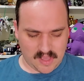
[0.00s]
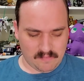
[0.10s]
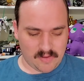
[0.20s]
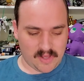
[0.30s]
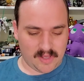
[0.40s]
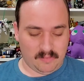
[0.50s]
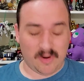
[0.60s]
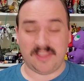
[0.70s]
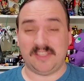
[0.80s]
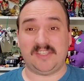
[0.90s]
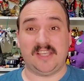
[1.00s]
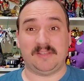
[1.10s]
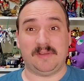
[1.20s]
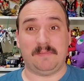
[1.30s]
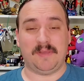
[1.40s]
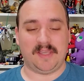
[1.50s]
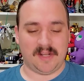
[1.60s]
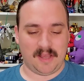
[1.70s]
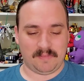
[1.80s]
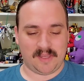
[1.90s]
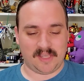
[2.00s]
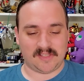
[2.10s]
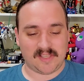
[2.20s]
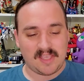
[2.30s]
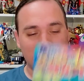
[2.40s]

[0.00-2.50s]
But one of these days I'm going to pick it up because